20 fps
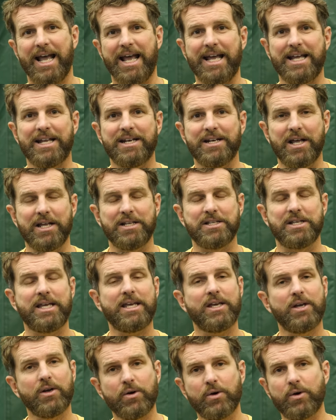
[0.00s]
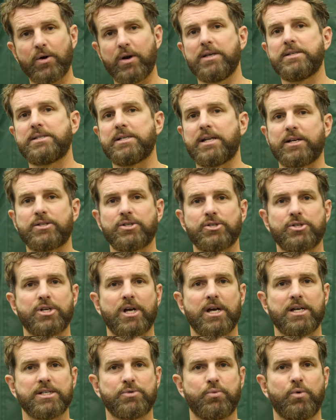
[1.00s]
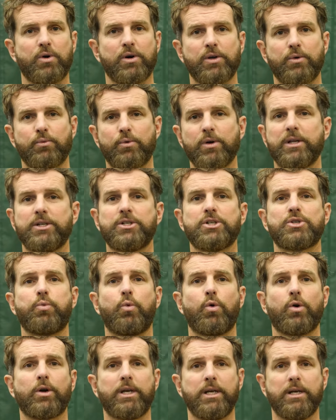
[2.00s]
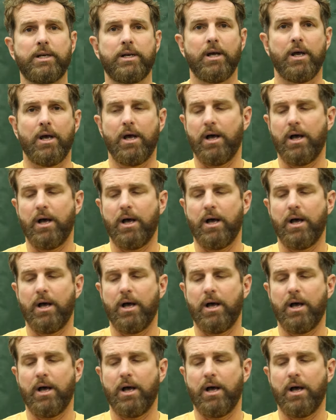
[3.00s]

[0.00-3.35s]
And here is an exercise where you're really just working